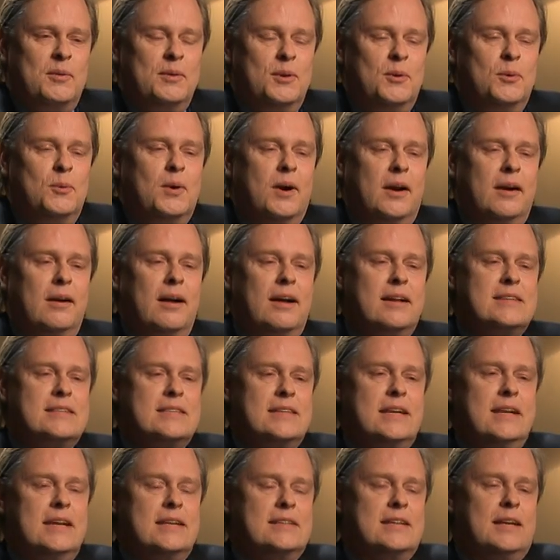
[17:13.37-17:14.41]
you are not
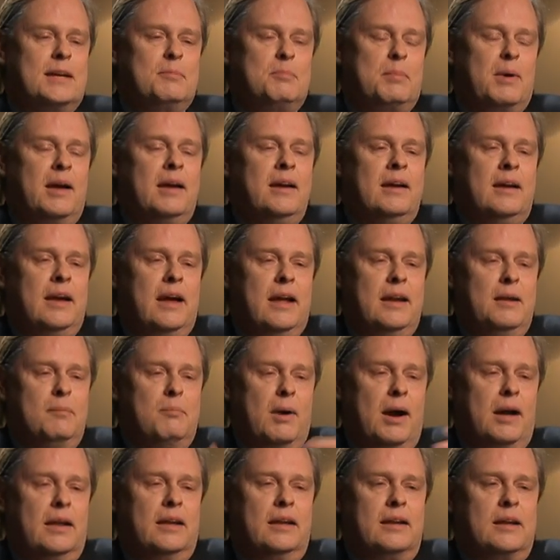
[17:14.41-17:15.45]
seen as a competitor. Any
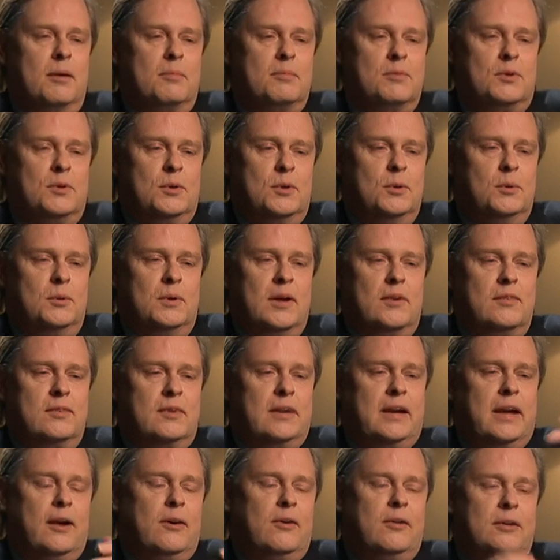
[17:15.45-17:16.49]
mine that comes to you
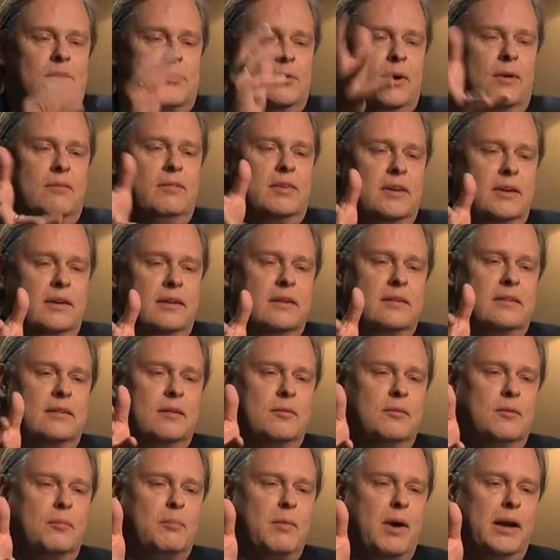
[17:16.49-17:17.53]
doesn't care that you have a
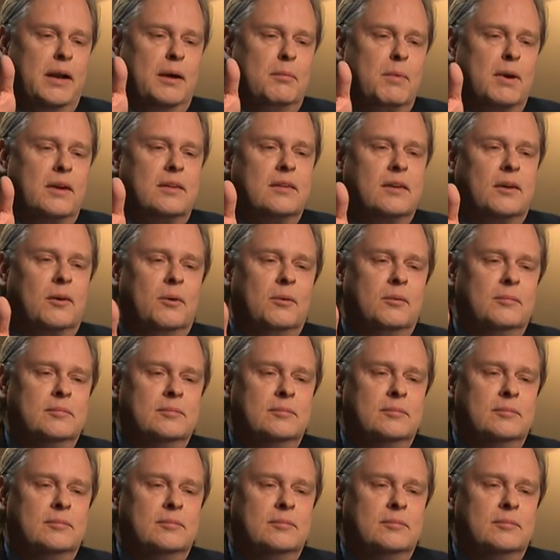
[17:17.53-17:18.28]
silver mine in Mexico.